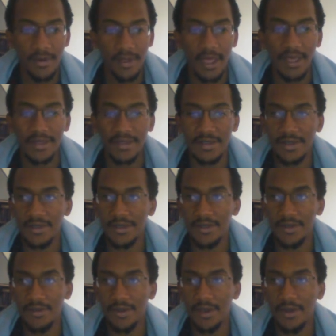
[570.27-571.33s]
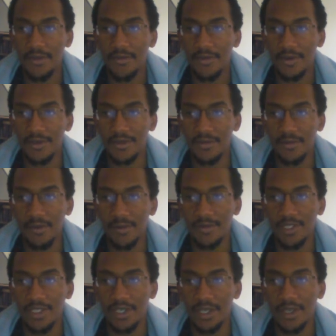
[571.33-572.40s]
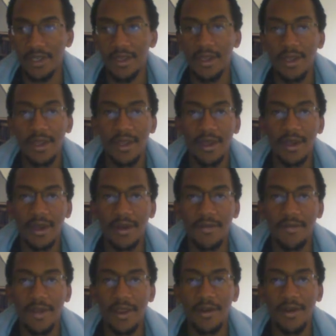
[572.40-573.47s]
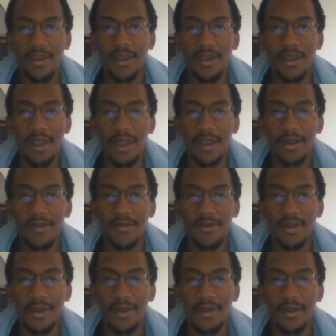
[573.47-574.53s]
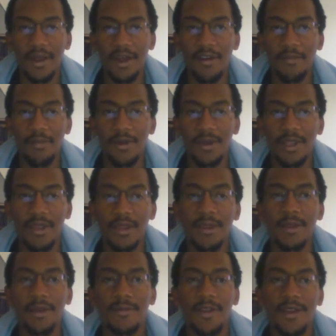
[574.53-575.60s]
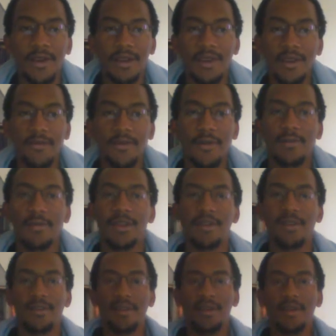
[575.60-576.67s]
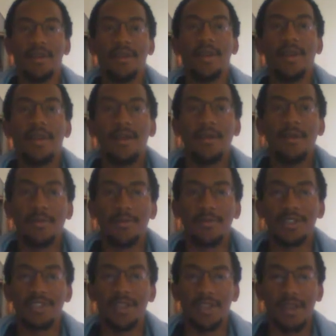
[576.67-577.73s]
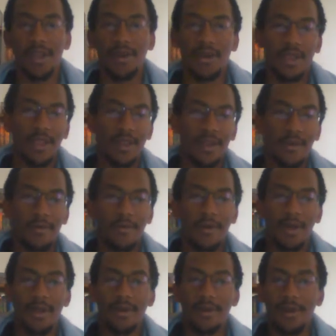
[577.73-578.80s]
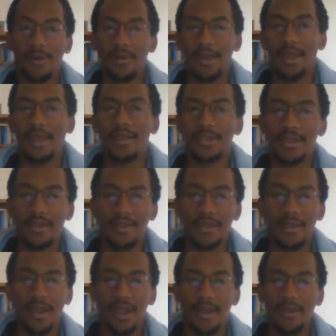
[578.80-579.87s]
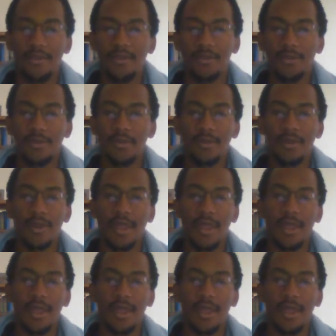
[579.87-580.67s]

Yes, Suzuki-gun versus War Machine. Very kind of off-putting, very different because War Machine and Elgin, 1, don't like each other, and 2,